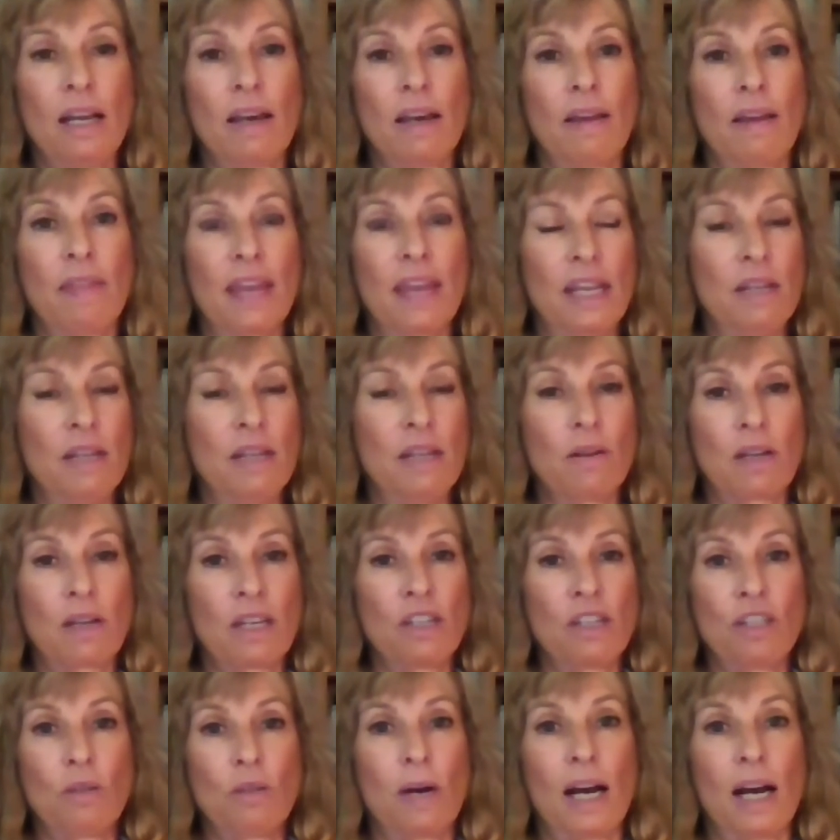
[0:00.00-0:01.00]
that you can
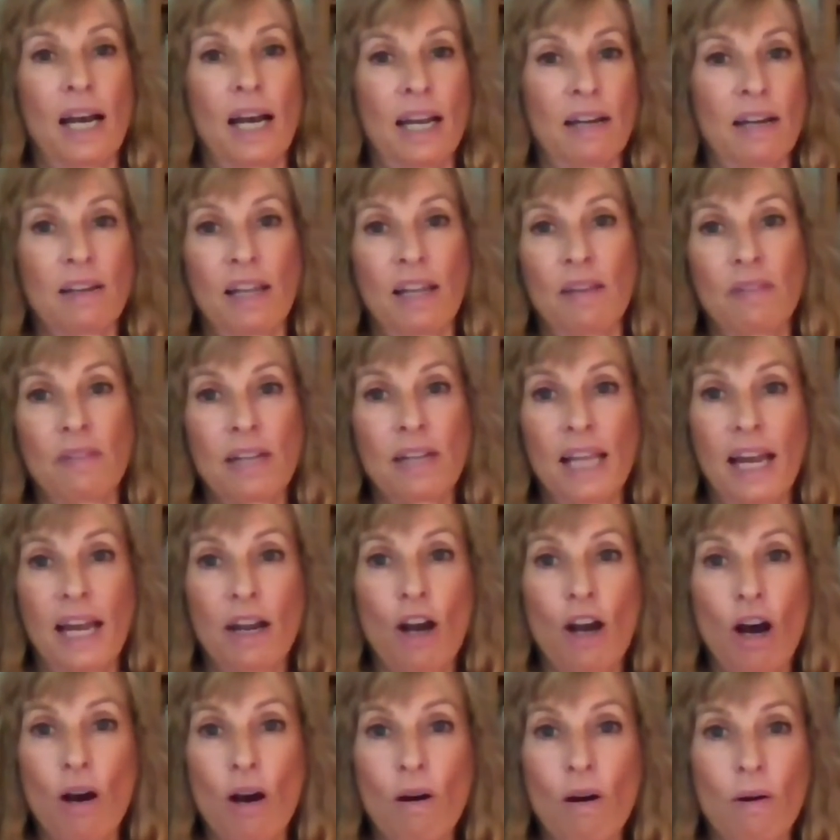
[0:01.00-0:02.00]
do a higher level at
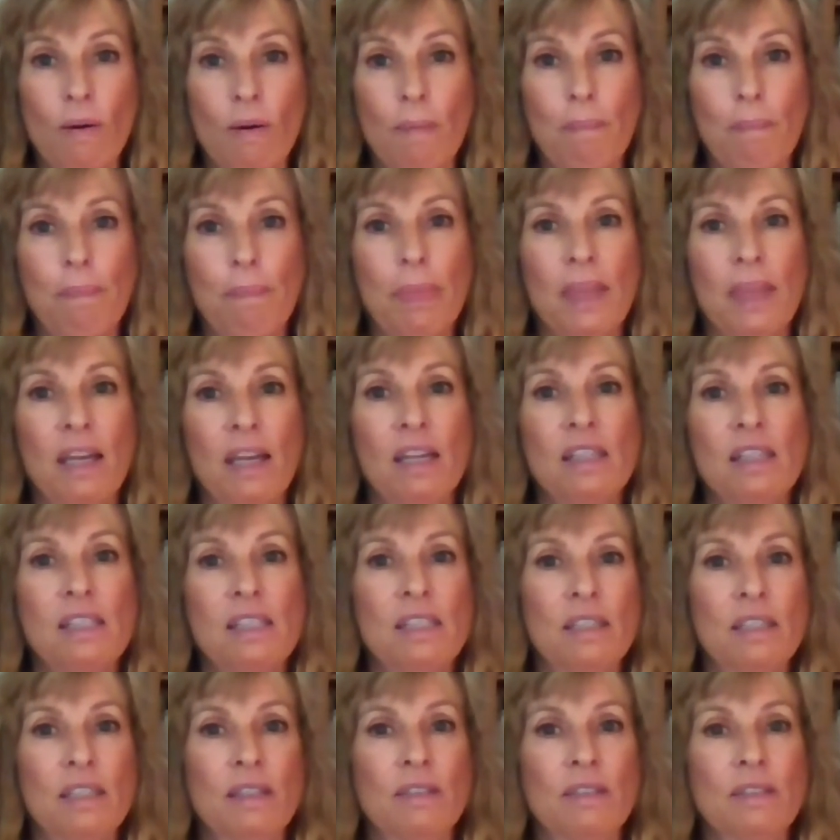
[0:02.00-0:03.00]
home.
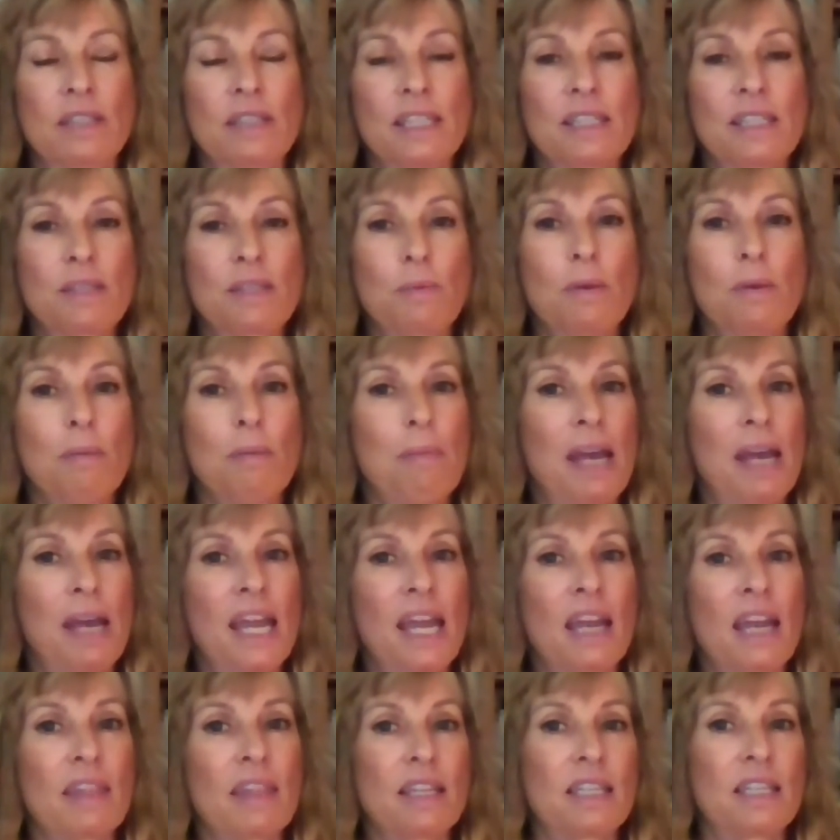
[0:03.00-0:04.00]
So this will
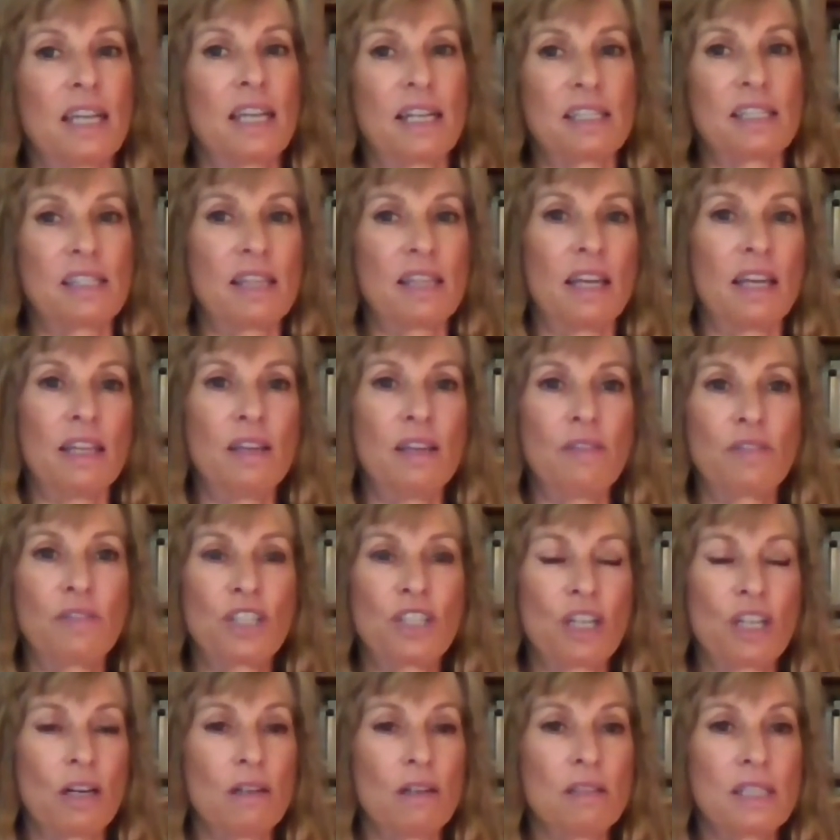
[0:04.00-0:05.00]
make the test that you've
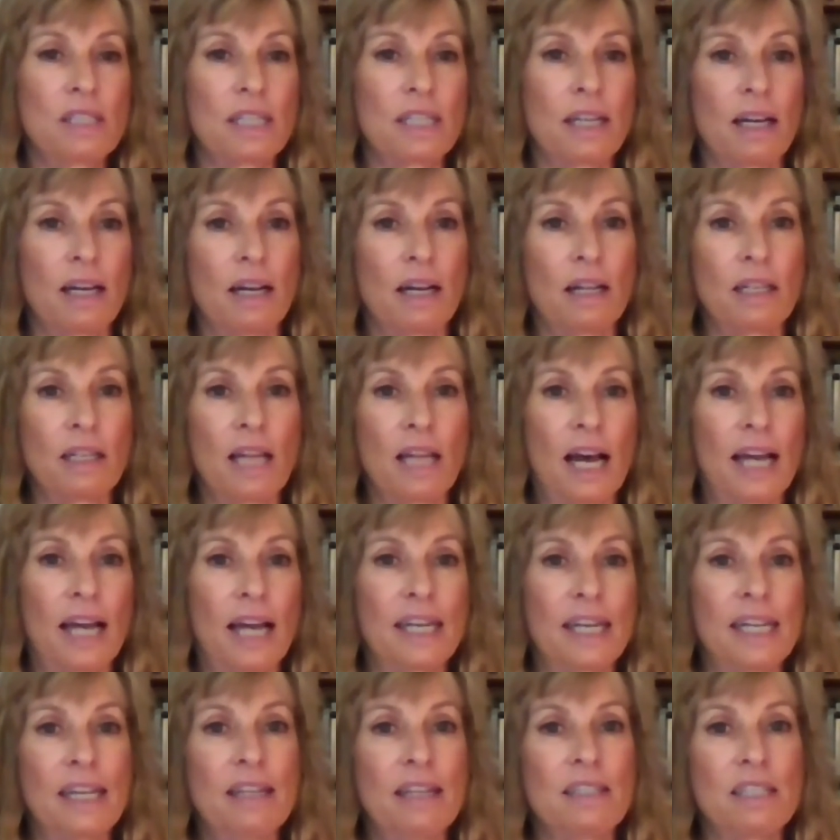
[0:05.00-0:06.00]
chosen a lot
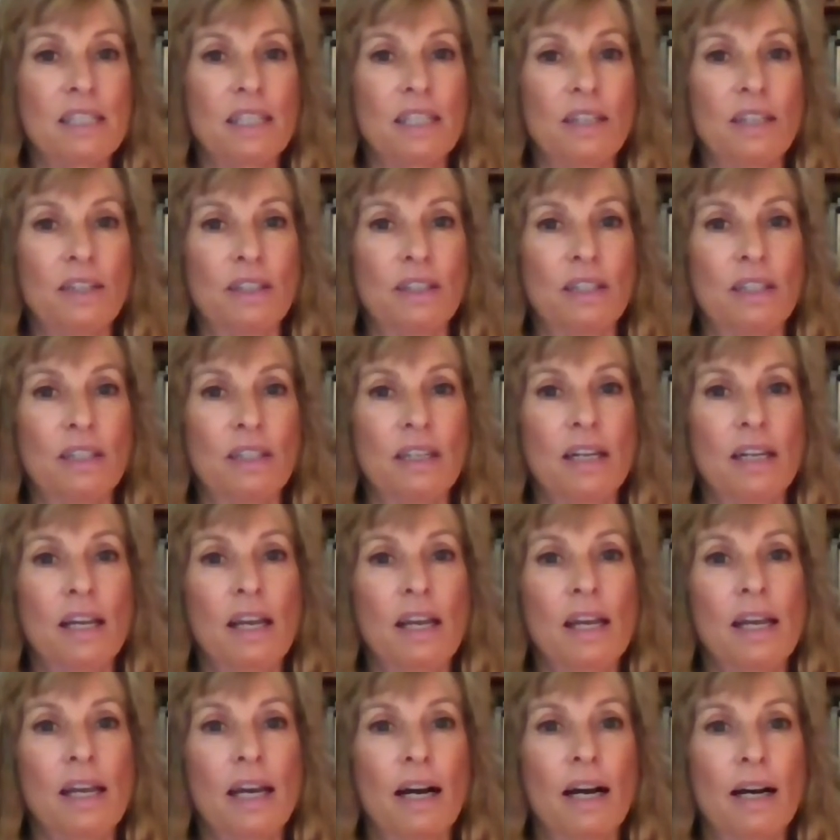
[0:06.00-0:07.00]
easier,
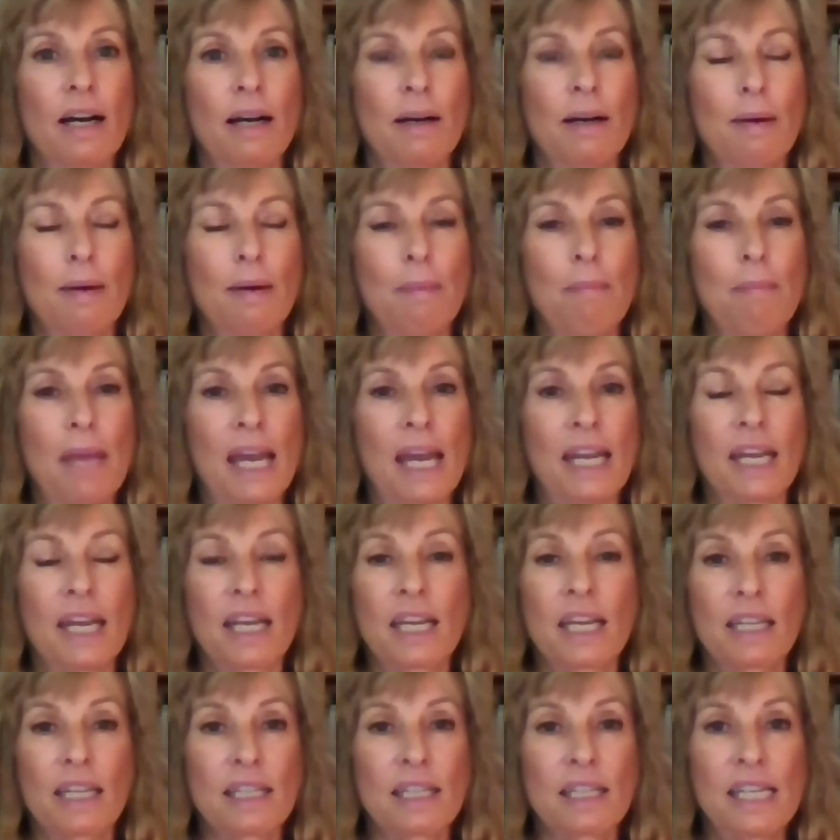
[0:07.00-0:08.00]
and it
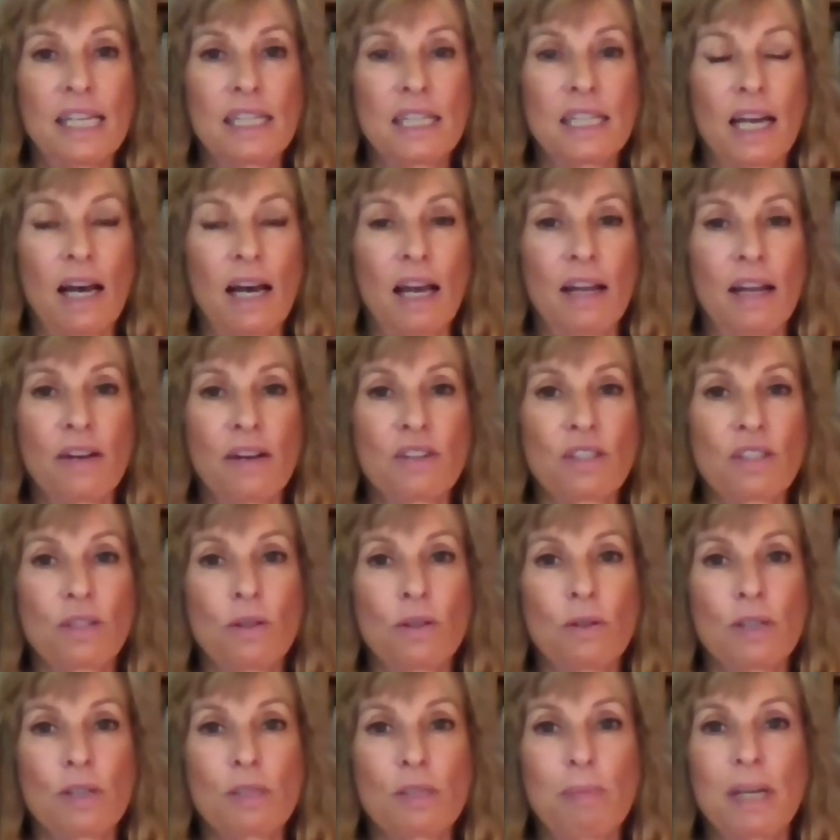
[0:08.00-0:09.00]
can lead to higher
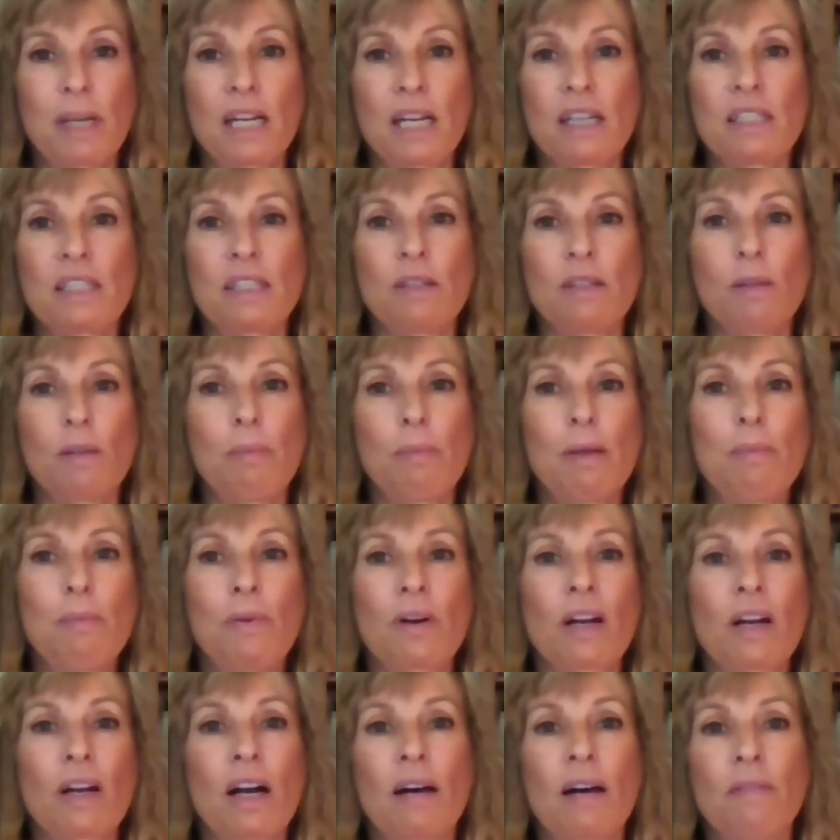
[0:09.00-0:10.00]
scores because you'll be
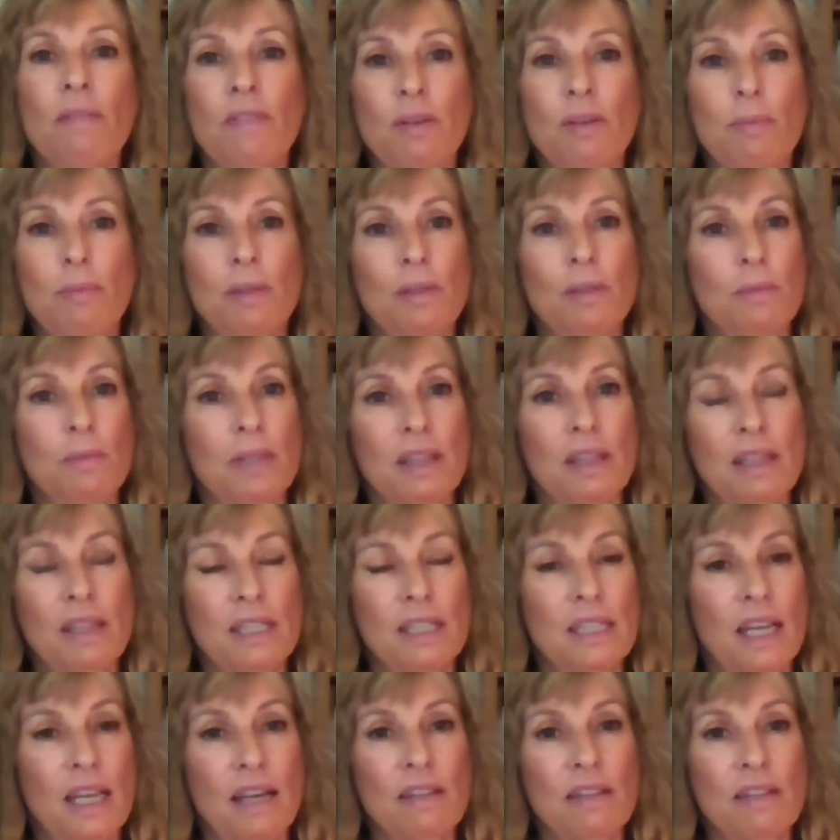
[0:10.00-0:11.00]
more comfortable with the
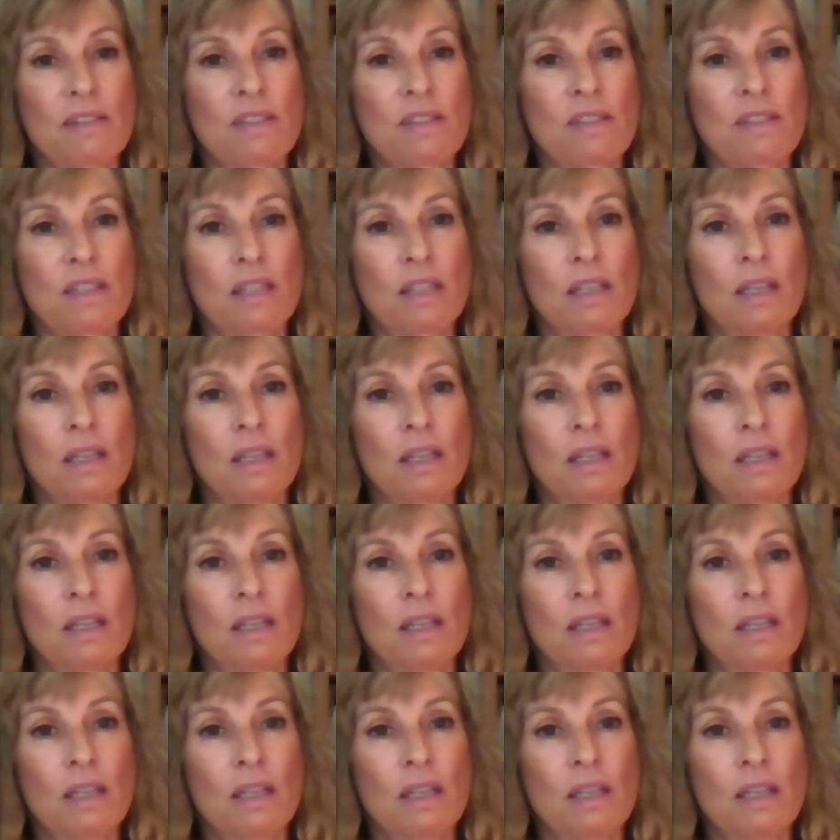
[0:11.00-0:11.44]
test.